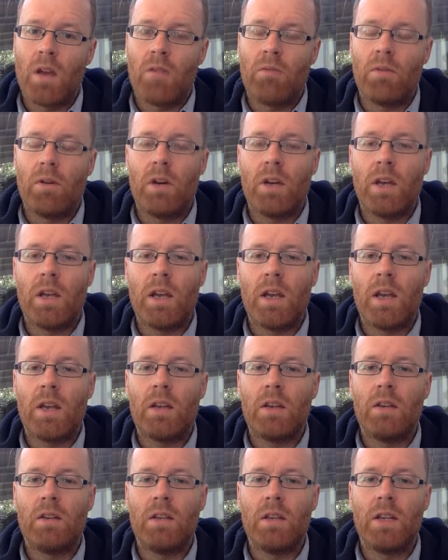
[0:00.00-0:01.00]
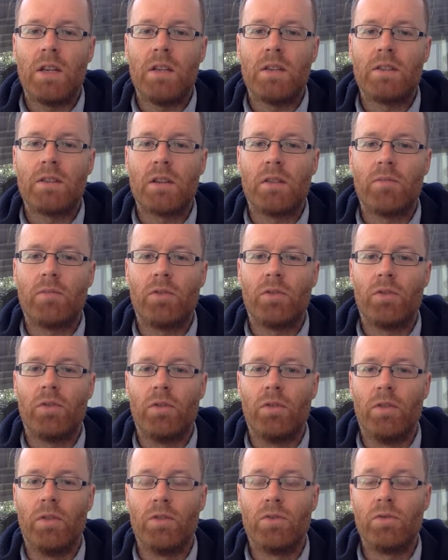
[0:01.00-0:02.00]
Well, here you need some sort
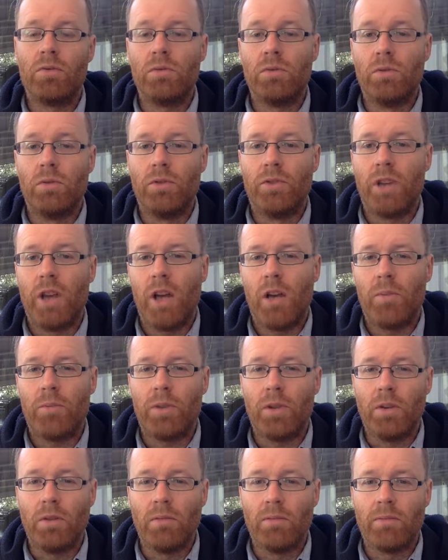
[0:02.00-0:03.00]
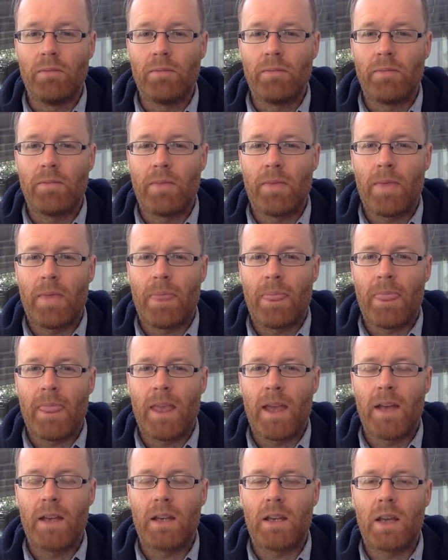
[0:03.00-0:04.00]
of a tool to help you.
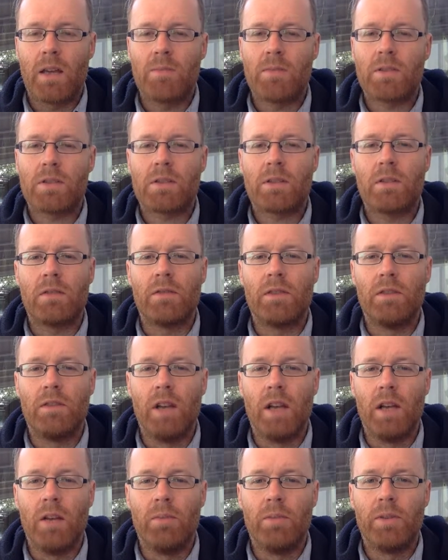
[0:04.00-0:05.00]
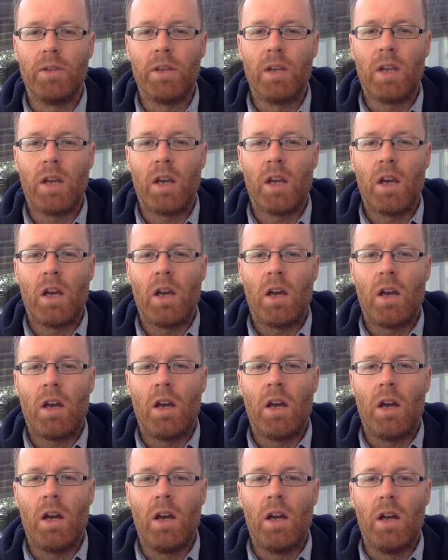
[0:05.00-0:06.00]
And chemists have developed
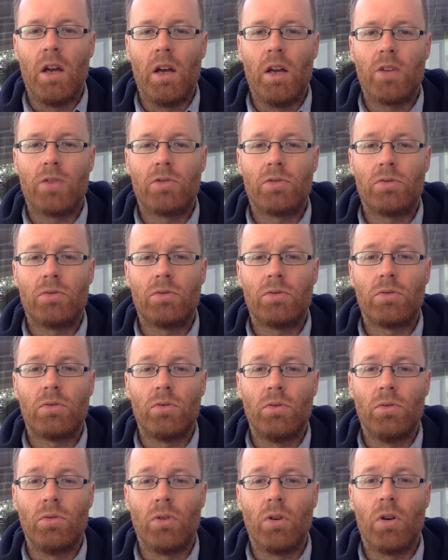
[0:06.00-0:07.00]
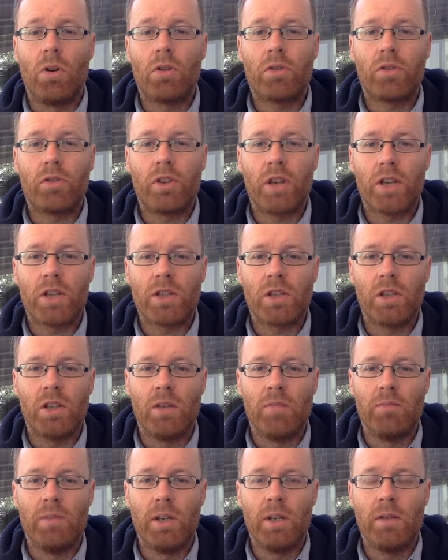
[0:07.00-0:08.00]
a tool called oxidation
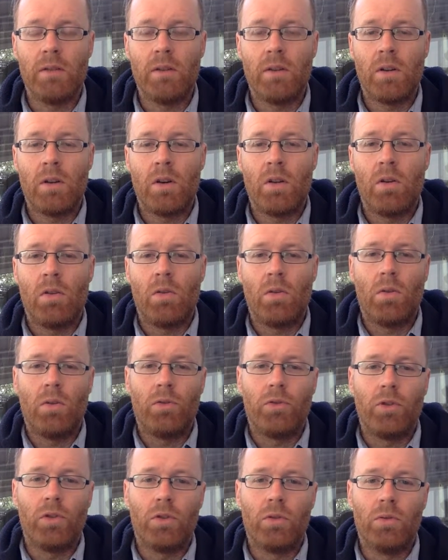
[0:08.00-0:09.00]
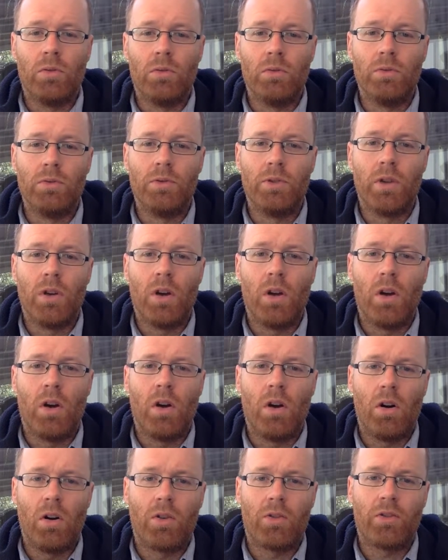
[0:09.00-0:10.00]
number, also called
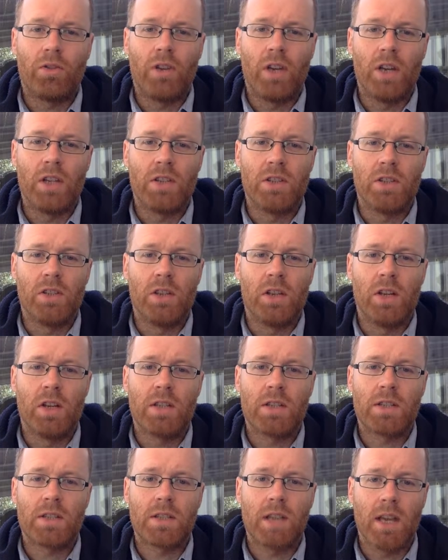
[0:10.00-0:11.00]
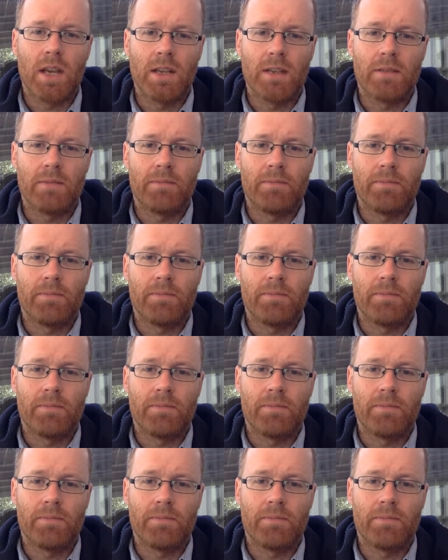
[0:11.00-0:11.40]
oxidation state.